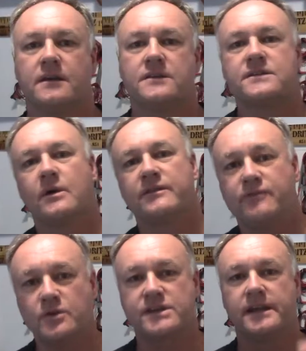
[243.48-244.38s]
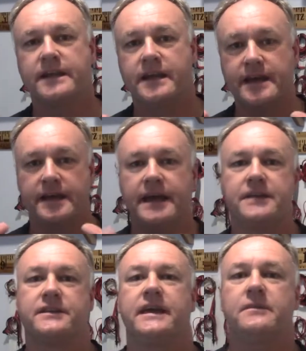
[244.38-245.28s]
So unfortunately Nate had
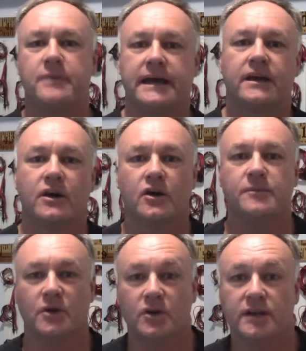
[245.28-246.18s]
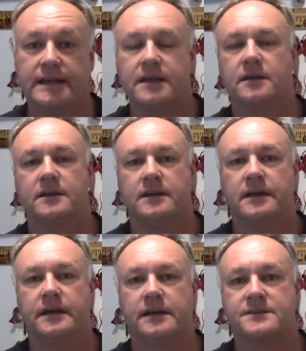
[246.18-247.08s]
to head back home early,
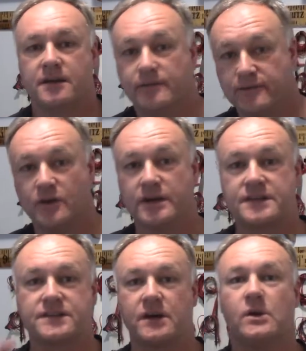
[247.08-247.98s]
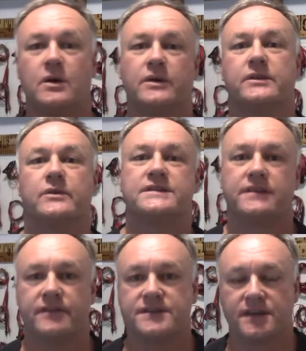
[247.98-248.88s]
uh, so I'm flying solo on the rest
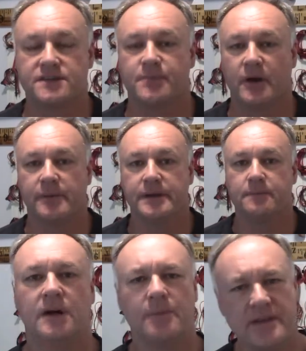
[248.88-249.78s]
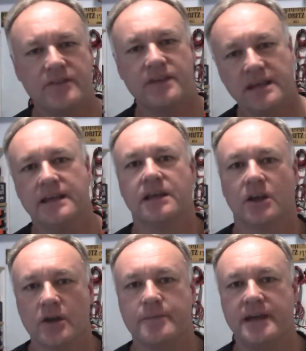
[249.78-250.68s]
of this experiment. I've been thinking a
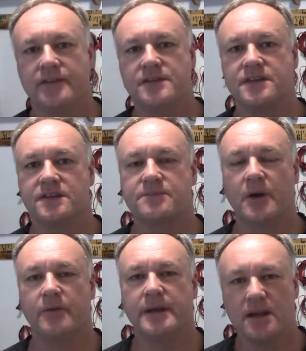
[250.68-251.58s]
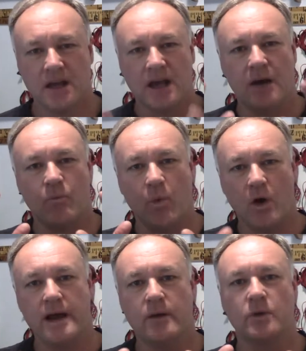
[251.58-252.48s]
lot about this experiment and
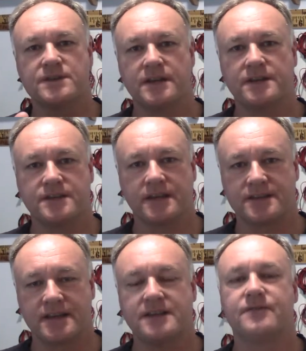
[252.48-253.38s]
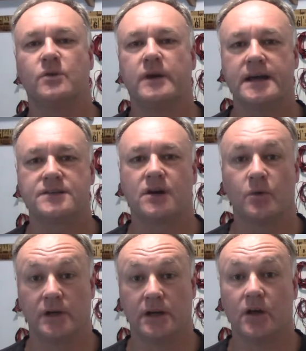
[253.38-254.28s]
why it wasn't as successful as I
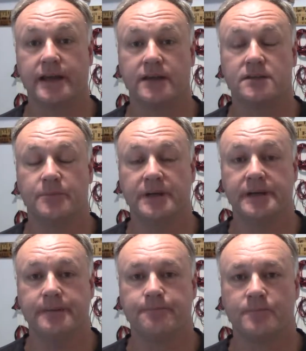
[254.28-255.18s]
would like it to be.